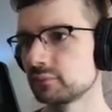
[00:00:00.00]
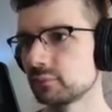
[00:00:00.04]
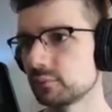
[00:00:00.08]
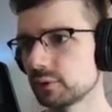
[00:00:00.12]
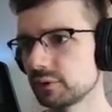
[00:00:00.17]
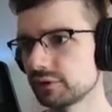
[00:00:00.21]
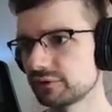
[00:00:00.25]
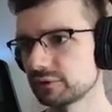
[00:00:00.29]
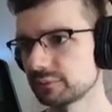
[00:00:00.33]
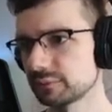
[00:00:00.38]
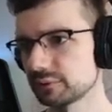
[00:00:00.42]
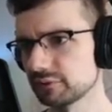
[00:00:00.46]
Or
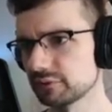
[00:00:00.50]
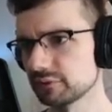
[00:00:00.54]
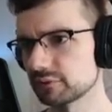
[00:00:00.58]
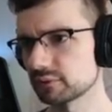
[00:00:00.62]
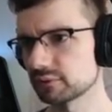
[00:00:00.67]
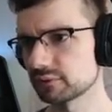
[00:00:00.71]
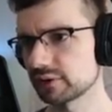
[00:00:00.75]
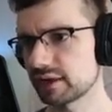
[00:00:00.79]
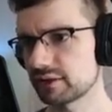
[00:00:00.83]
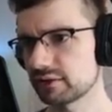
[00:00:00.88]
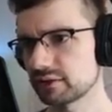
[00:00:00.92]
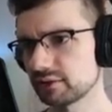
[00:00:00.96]
I suppose the
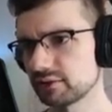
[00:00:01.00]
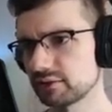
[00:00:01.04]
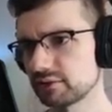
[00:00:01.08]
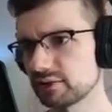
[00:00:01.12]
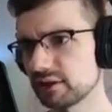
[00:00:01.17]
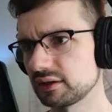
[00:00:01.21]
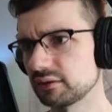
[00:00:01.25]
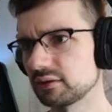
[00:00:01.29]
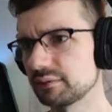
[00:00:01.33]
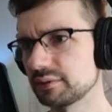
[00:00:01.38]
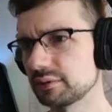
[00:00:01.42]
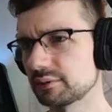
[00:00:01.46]
right thing to
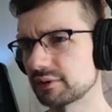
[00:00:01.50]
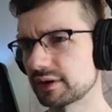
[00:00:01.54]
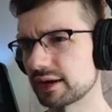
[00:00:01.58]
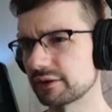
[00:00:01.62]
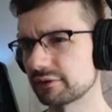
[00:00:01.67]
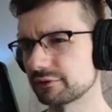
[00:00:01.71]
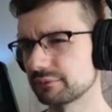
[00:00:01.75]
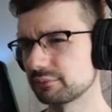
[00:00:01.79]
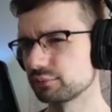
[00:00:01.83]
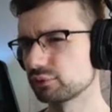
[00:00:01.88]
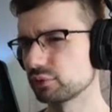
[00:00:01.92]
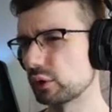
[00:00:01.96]
say would be we're out
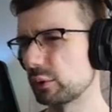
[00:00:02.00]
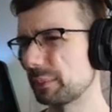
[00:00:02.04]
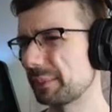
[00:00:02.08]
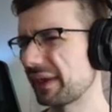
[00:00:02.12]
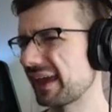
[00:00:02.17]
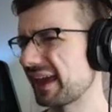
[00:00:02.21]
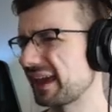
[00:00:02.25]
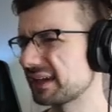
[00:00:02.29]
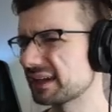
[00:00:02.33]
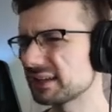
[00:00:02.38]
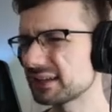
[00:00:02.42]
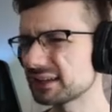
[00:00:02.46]
of
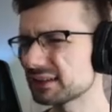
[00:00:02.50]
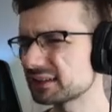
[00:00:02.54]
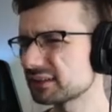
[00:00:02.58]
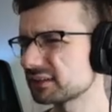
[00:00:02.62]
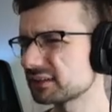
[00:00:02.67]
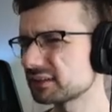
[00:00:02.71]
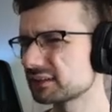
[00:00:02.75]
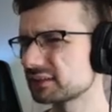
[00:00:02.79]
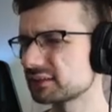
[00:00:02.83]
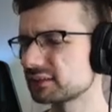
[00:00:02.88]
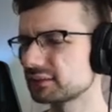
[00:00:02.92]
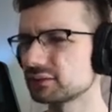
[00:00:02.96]
propane?